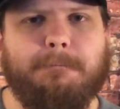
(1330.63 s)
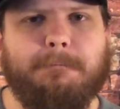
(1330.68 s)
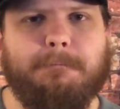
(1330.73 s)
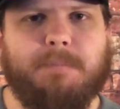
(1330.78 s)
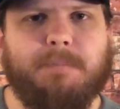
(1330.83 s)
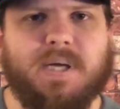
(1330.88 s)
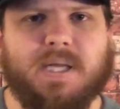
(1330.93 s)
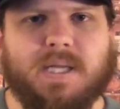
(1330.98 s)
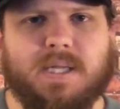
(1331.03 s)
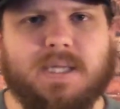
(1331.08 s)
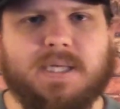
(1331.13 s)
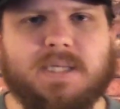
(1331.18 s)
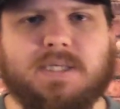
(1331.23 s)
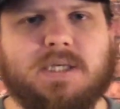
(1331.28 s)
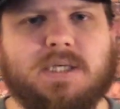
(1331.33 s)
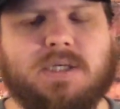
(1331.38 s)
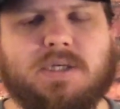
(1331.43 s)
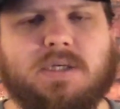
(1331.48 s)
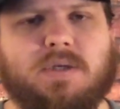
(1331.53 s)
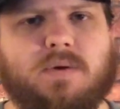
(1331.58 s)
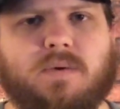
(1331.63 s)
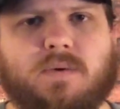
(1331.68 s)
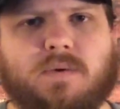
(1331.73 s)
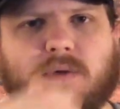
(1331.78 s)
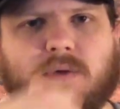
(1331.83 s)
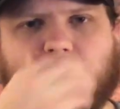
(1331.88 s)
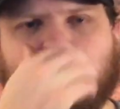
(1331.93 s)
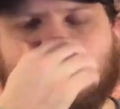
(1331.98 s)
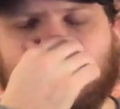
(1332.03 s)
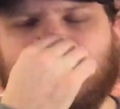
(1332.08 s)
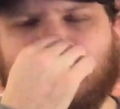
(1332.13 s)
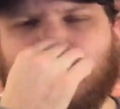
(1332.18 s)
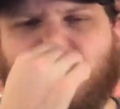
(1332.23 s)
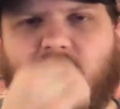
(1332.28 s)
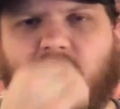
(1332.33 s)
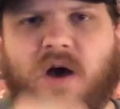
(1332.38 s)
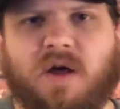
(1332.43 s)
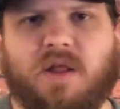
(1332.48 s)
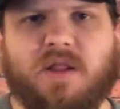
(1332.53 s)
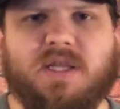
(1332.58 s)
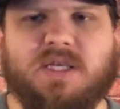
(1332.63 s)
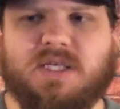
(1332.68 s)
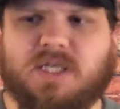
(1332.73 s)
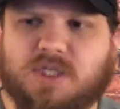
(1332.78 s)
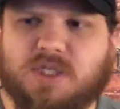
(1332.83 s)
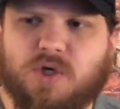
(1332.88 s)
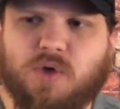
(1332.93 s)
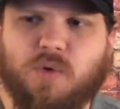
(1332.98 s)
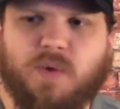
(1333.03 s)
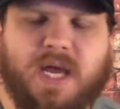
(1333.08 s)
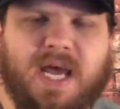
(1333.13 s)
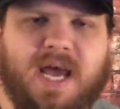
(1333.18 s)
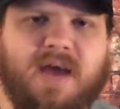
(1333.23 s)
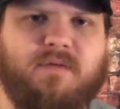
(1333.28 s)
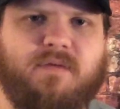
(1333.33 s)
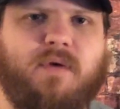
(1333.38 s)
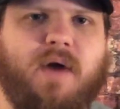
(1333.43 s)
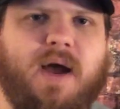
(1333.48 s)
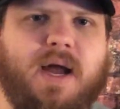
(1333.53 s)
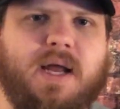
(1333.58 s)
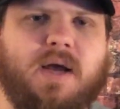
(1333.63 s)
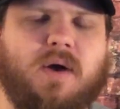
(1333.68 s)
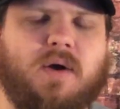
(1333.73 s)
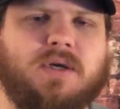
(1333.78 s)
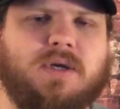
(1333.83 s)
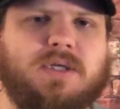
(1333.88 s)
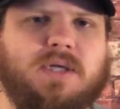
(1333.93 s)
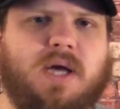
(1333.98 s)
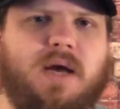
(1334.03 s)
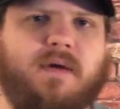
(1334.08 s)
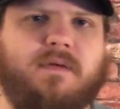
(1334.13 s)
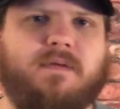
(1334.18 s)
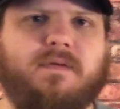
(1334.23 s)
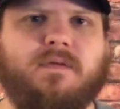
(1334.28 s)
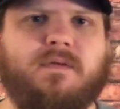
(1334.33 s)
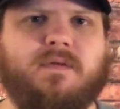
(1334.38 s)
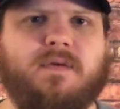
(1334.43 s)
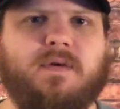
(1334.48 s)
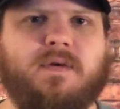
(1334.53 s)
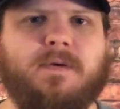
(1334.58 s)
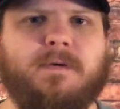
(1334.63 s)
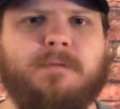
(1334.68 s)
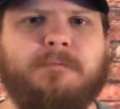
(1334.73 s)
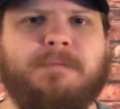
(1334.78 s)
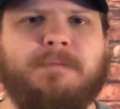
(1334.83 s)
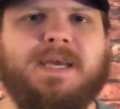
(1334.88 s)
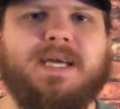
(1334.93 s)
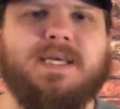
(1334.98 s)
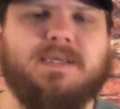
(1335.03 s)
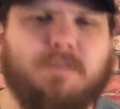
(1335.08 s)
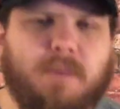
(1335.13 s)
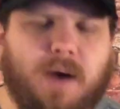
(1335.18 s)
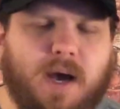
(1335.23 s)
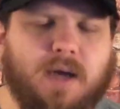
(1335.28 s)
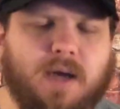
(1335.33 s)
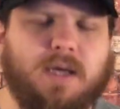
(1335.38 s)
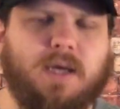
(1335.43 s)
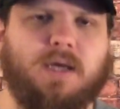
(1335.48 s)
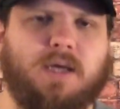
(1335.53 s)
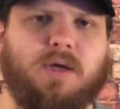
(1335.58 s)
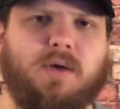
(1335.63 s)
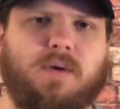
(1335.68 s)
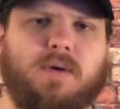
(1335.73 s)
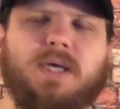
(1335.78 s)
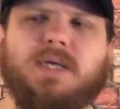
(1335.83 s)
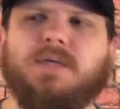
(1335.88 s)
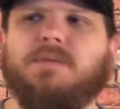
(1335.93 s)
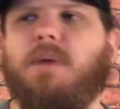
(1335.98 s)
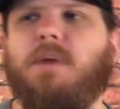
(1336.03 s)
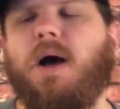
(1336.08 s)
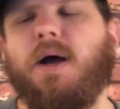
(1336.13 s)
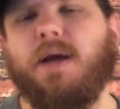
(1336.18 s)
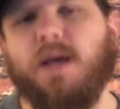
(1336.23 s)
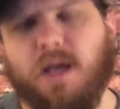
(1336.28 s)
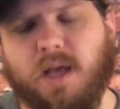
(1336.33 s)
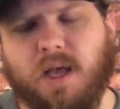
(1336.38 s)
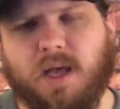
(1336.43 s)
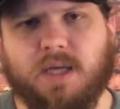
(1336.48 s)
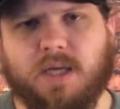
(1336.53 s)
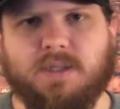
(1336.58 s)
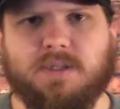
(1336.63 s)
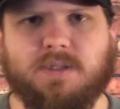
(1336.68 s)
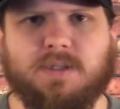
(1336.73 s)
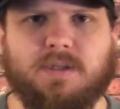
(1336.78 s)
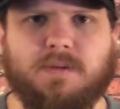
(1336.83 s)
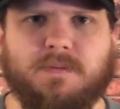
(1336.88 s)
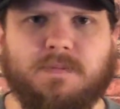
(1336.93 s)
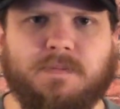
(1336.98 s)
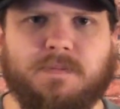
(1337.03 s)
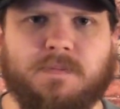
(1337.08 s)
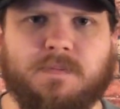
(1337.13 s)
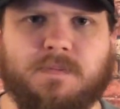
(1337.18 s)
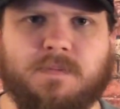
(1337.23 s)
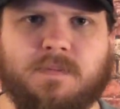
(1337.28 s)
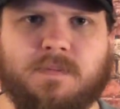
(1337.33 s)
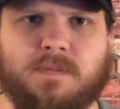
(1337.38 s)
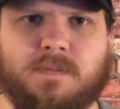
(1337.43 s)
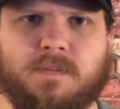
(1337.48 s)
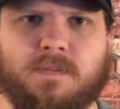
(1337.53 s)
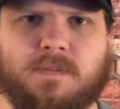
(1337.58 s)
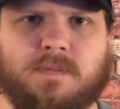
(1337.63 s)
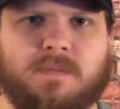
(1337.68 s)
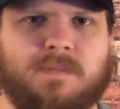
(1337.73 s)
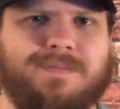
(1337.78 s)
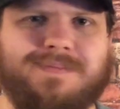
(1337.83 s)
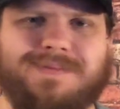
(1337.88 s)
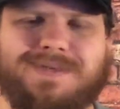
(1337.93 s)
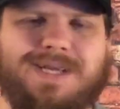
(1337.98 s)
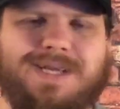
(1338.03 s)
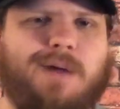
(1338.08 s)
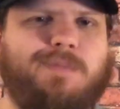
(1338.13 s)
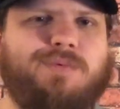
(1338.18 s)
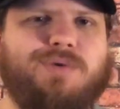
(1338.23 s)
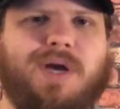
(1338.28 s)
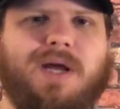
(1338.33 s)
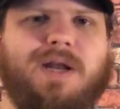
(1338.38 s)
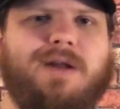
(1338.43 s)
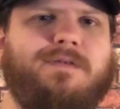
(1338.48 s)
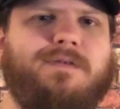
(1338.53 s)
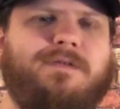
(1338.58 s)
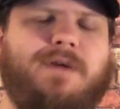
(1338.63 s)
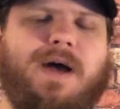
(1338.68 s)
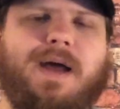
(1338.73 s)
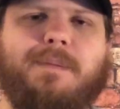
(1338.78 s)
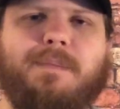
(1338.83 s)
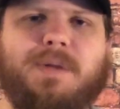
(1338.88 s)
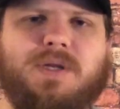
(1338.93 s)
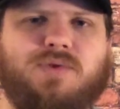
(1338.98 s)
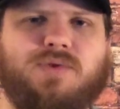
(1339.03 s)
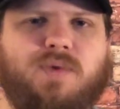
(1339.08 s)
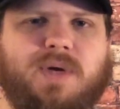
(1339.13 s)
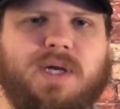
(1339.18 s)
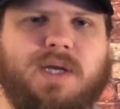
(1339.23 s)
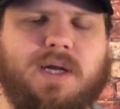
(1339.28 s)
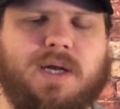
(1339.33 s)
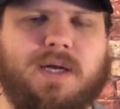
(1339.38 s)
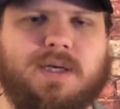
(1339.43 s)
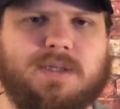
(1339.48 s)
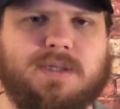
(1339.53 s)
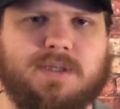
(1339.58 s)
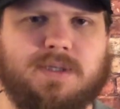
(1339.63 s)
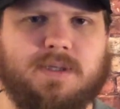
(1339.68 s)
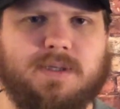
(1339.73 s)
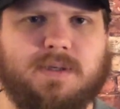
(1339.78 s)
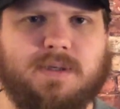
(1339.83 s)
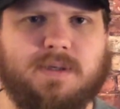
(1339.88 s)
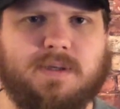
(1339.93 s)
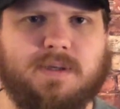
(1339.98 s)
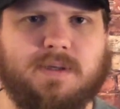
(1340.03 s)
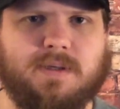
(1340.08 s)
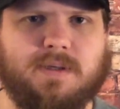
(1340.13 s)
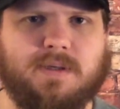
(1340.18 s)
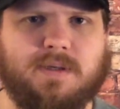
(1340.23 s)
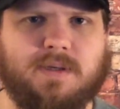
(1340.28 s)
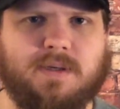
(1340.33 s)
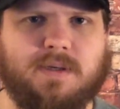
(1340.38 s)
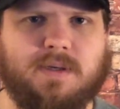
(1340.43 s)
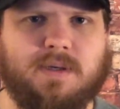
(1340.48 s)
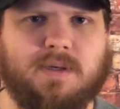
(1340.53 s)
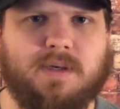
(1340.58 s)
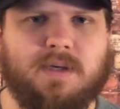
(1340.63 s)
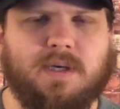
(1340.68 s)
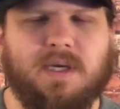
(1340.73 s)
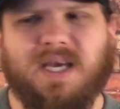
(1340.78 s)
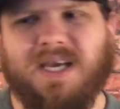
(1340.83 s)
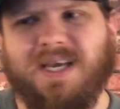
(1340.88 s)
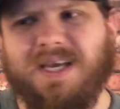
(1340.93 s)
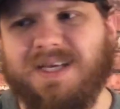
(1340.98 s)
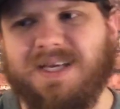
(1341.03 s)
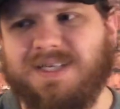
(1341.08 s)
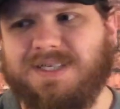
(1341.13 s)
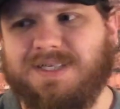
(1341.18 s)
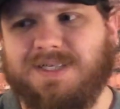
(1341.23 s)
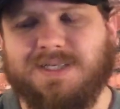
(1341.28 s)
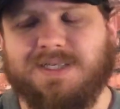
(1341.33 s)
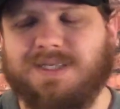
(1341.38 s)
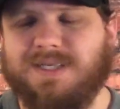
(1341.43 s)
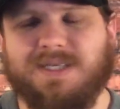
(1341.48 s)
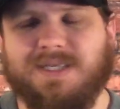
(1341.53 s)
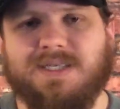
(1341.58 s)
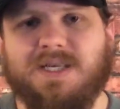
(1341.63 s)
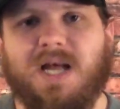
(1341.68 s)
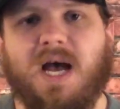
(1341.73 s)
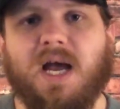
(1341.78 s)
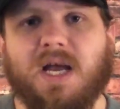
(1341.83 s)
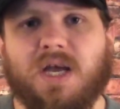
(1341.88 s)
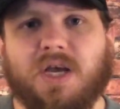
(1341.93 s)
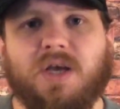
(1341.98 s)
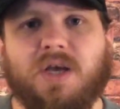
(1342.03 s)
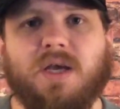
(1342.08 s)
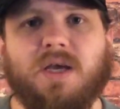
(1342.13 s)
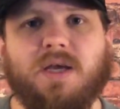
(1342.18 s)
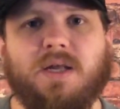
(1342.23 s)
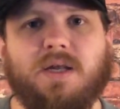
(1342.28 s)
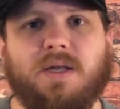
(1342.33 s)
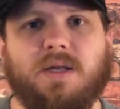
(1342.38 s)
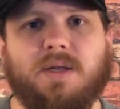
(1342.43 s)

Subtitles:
But this is who we have writing our stuff. He's mocking you. He's mocking us. Stop trying to fight between us. It's not good.